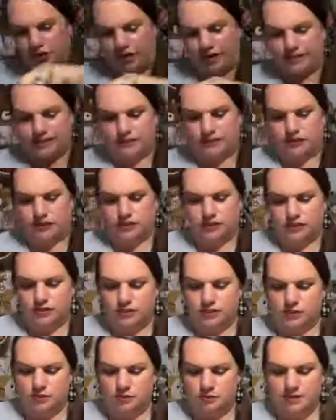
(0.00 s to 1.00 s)
the transfer. So
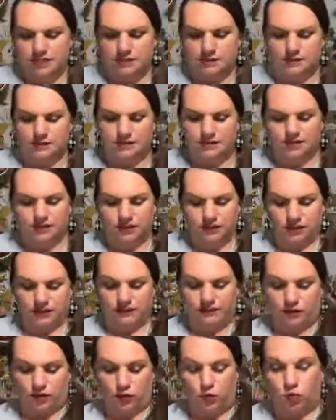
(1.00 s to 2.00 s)
this would be
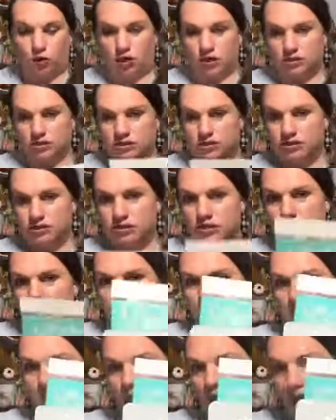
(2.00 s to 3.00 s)
specifically for the words.
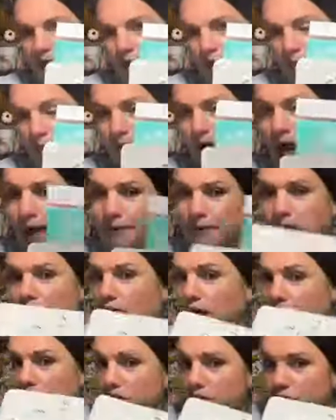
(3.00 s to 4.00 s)
I'm
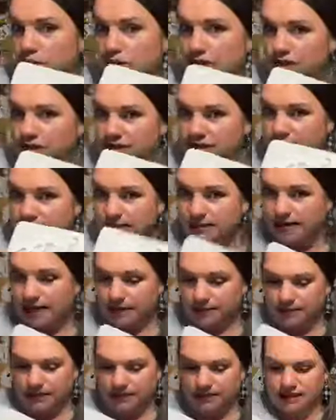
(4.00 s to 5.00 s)
not going to use this
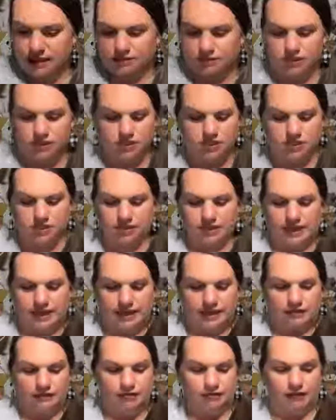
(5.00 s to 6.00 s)
today because I'm just going to
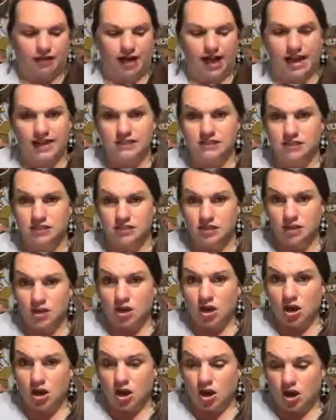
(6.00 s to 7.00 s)
lay it flat
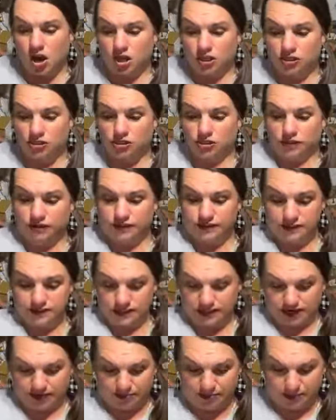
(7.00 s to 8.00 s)
on a surface
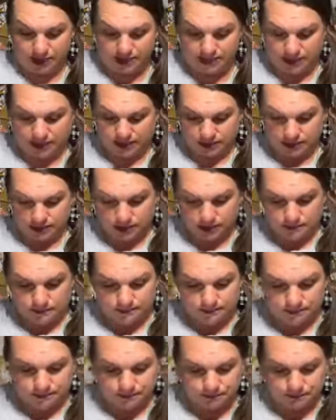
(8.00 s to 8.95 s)
that I've picked out.